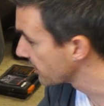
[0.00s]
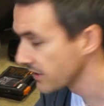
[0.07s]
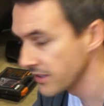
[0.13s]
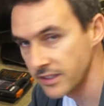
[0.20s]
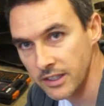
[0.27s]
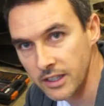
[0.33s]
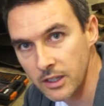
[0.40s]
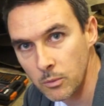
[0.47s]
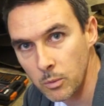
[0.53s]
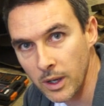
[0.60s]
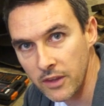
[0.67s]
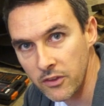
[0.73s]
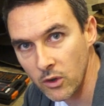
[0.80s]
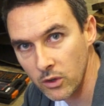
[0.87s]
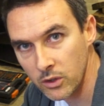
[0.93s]
to see
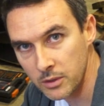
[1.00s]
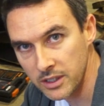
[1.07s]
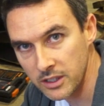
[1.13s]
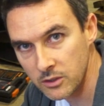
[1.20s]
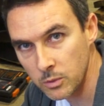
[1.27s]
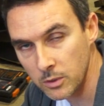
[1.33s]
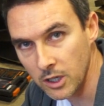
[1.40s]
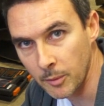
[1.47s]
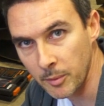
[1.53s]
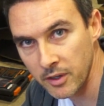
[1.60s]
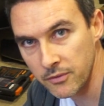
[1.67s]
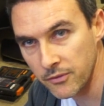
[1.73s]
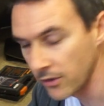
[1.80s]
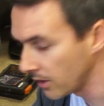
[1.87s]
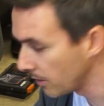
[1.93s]
where the oil leaks were coming
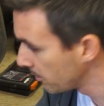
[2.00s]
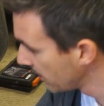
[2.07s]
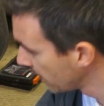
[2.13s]
from.